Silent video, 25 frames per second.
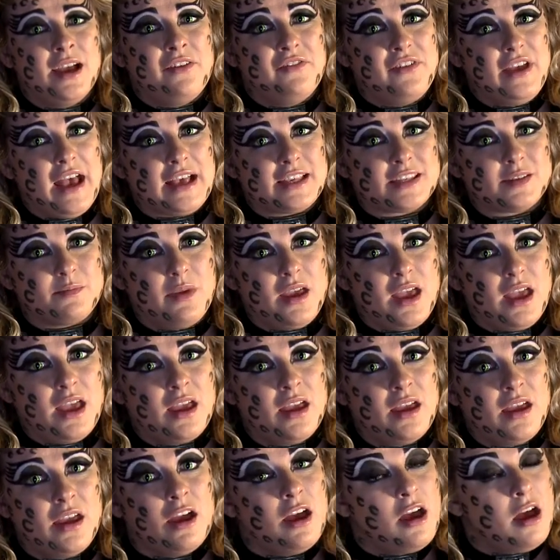if you ask me.
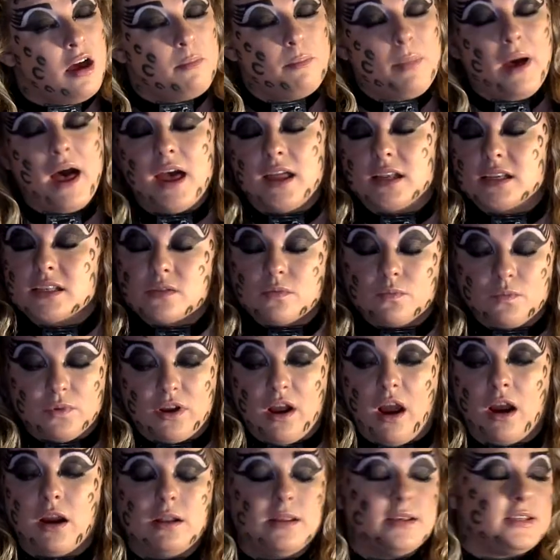But
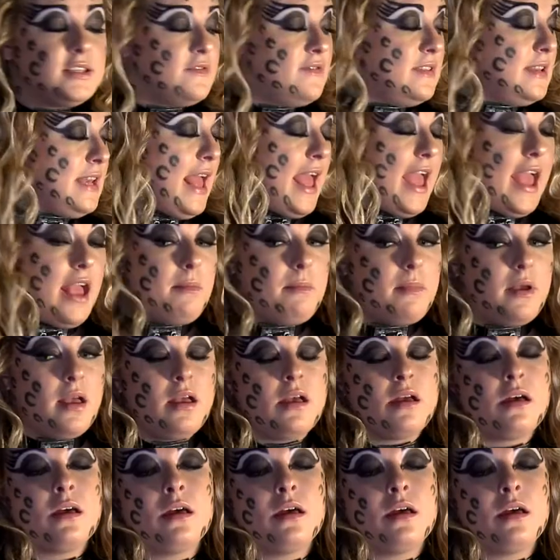regardless of the name,